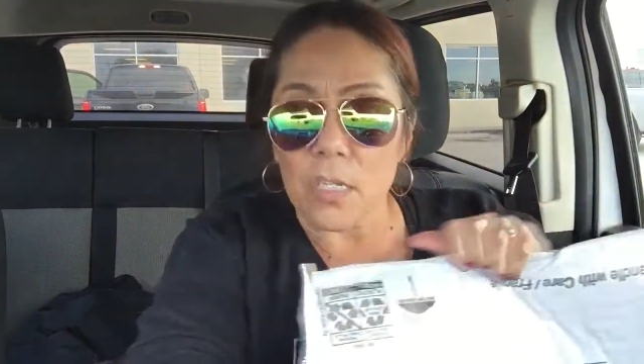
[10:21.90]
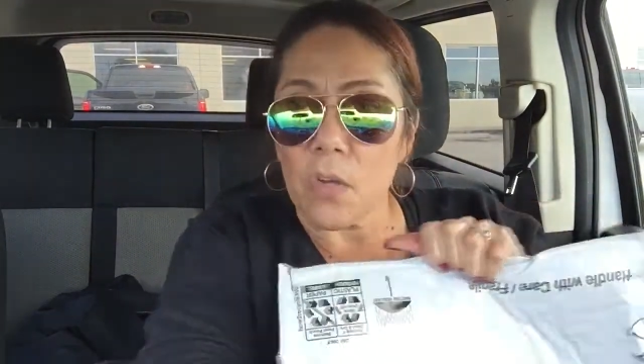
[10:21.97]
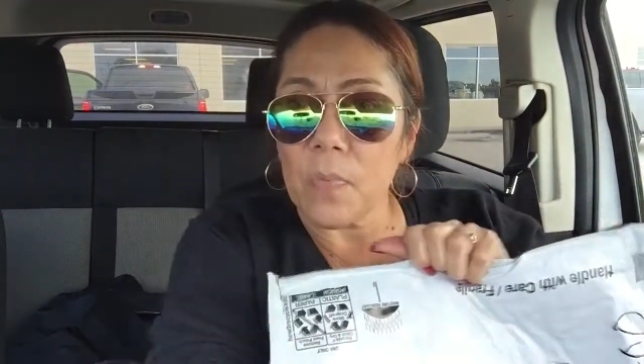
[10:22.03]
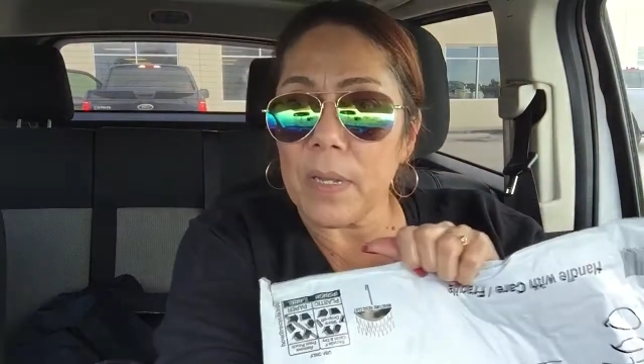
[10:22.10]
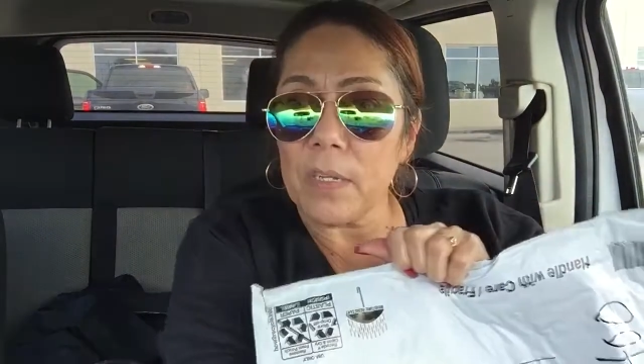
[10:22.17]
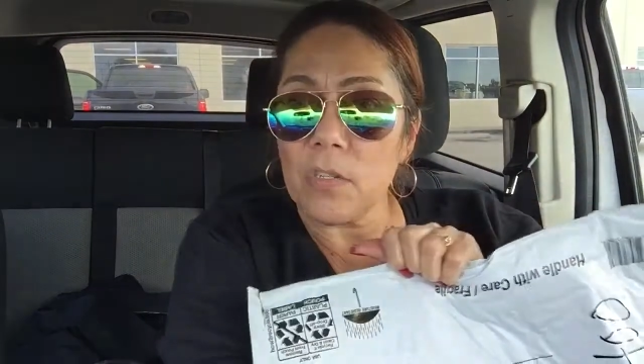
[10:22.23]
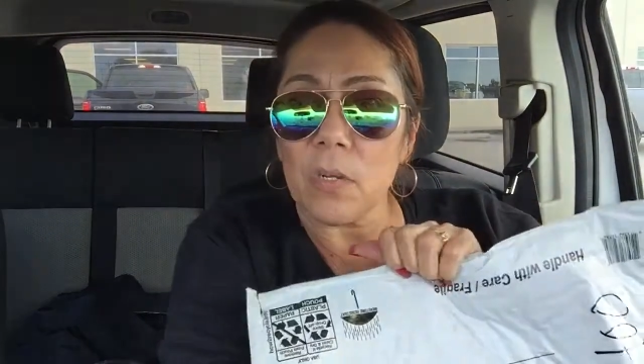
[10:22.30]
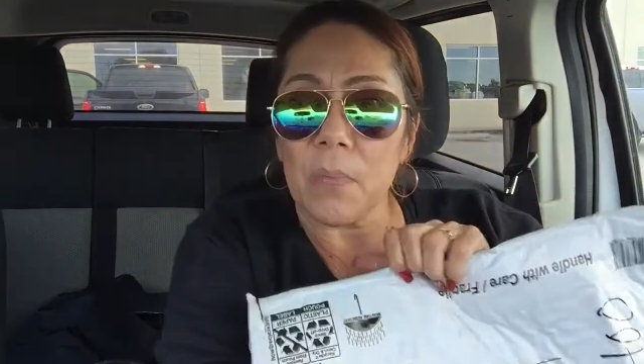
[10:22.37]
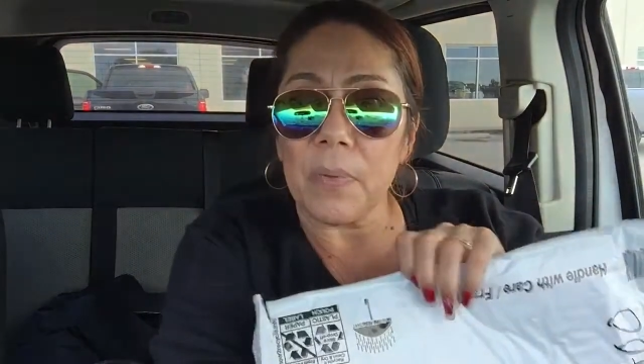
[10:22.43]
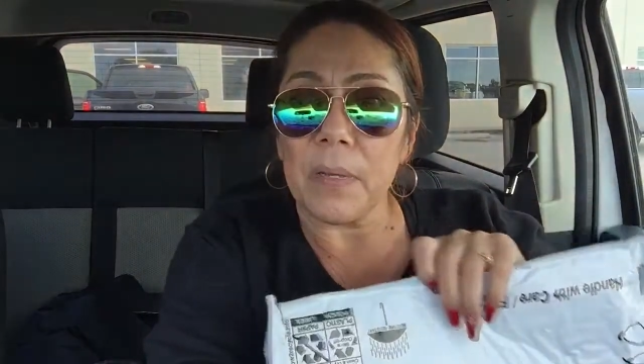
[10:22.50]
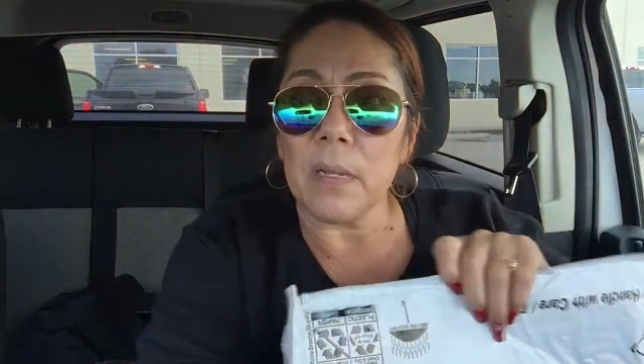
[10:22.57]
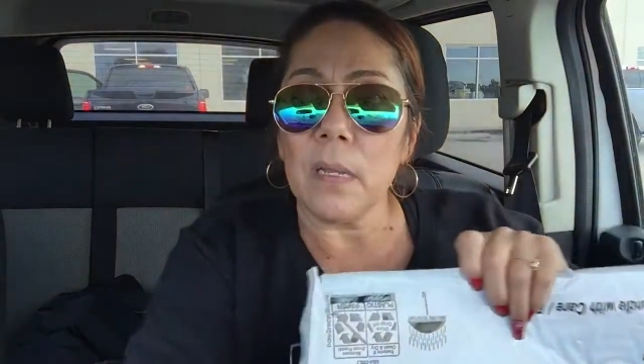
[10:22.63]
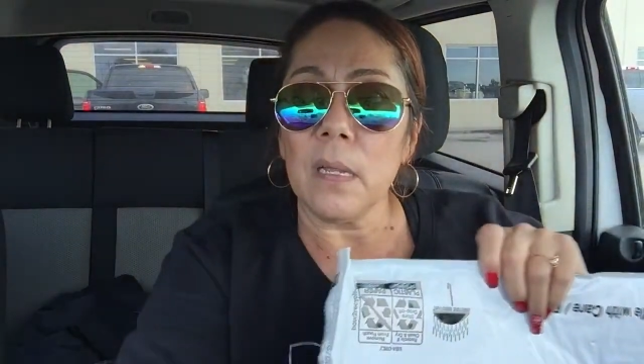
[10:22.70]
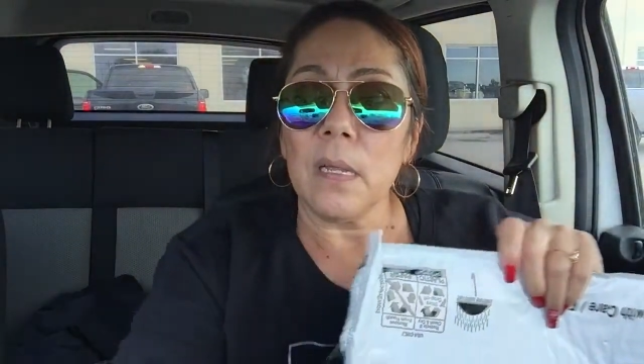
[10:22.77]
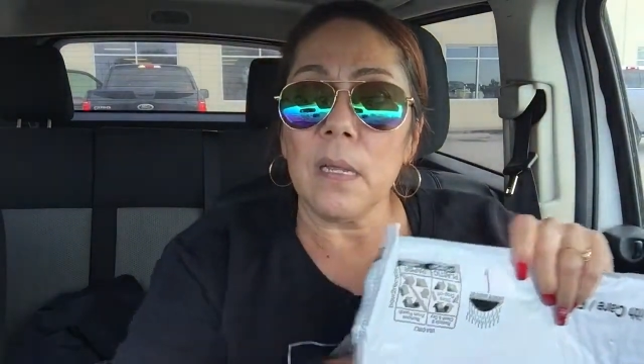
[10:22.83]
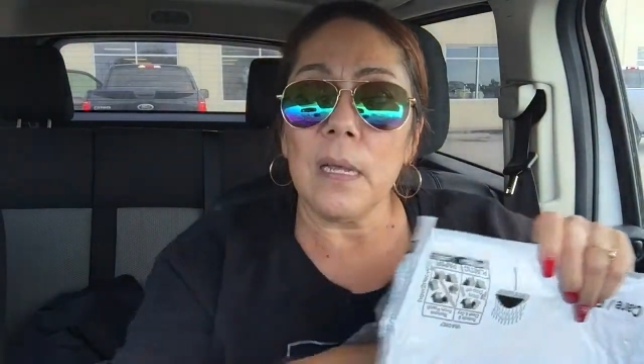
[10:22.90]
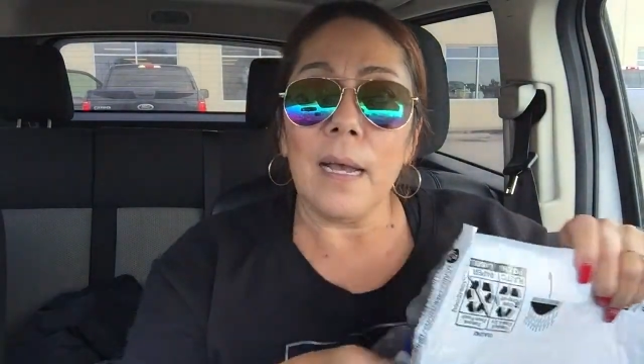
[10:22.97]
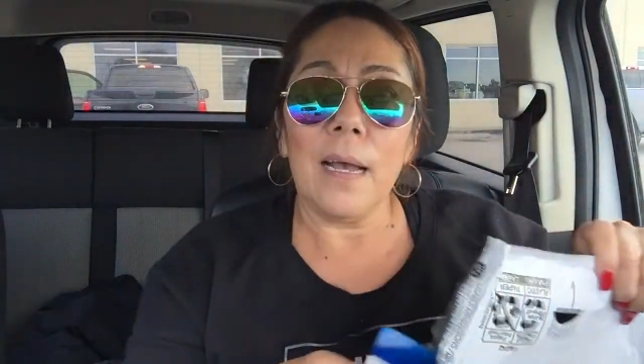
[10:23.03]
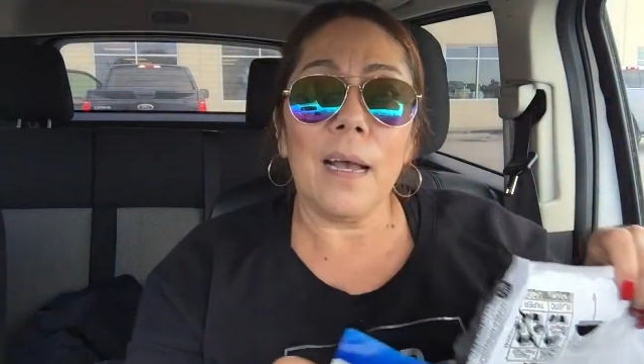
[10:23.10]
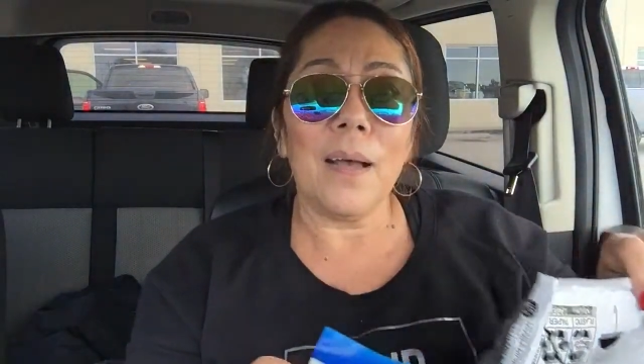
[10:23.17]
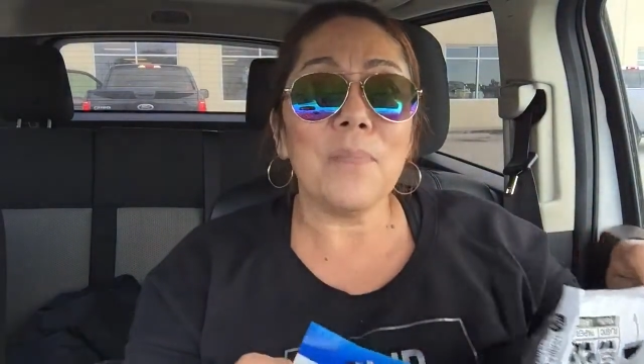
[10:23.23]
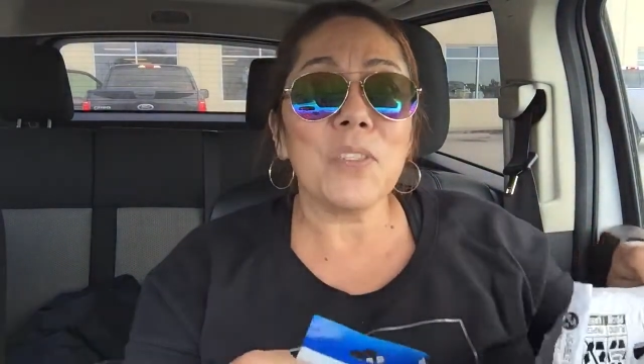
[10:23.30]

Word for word: I hope I didn't drop it. Um,